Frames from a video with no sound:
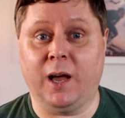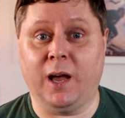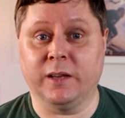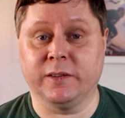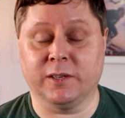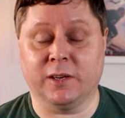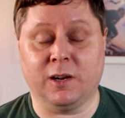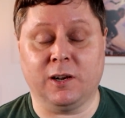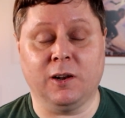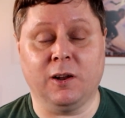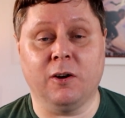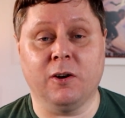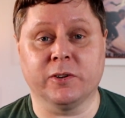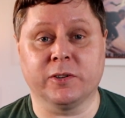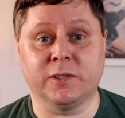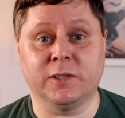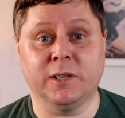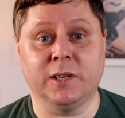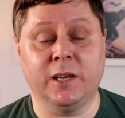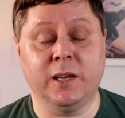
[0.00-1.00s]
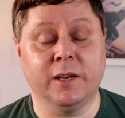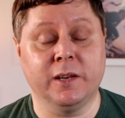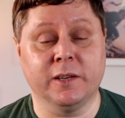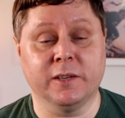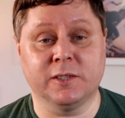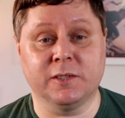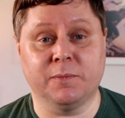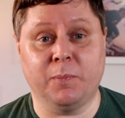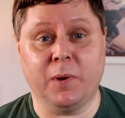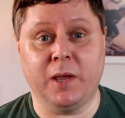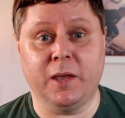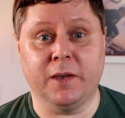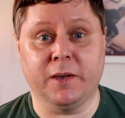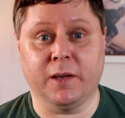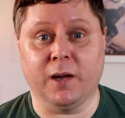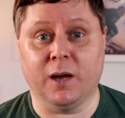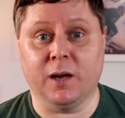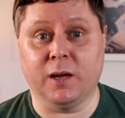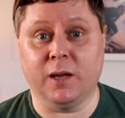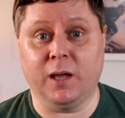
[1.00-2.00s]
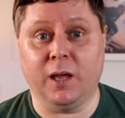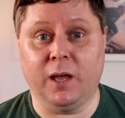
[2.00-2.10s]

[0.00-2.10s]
as a class-leading speaker